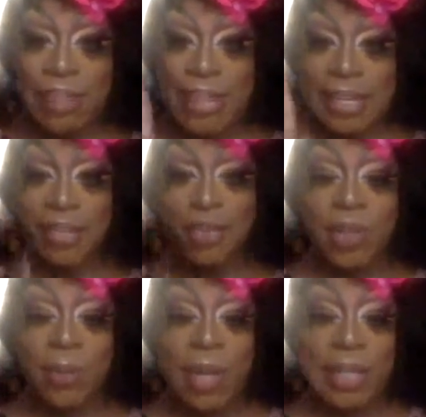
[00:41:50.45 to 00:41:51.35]
the next
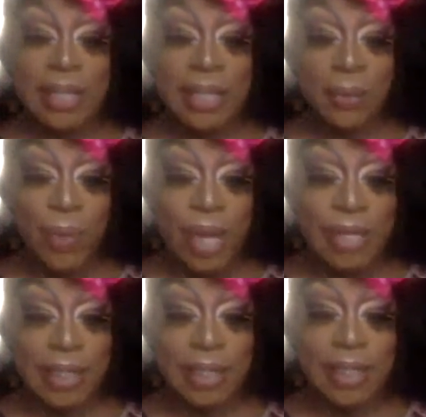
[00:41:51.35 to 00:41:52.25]
story, while I get it
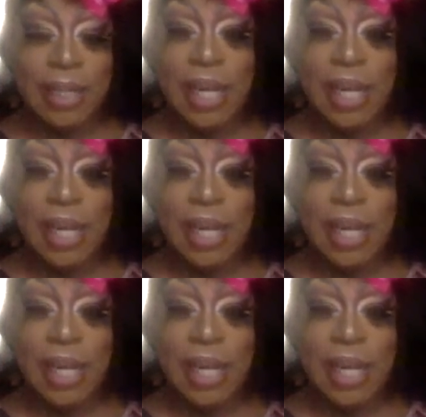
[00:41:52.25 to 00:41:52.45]
ready,